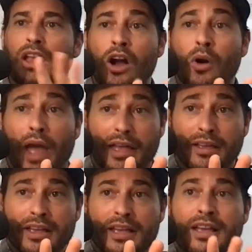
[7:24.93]
Okay.
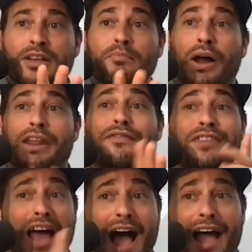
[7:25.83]
But if
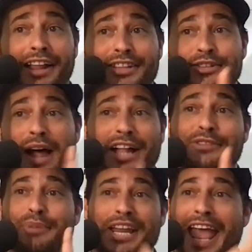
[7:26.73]
not, do not
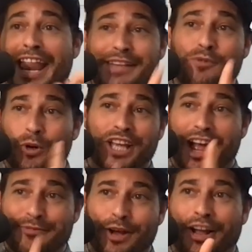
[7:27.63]
spend any more
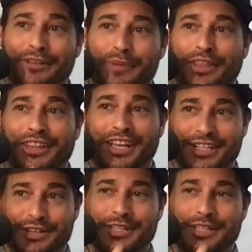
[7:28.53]
time talking about the issue.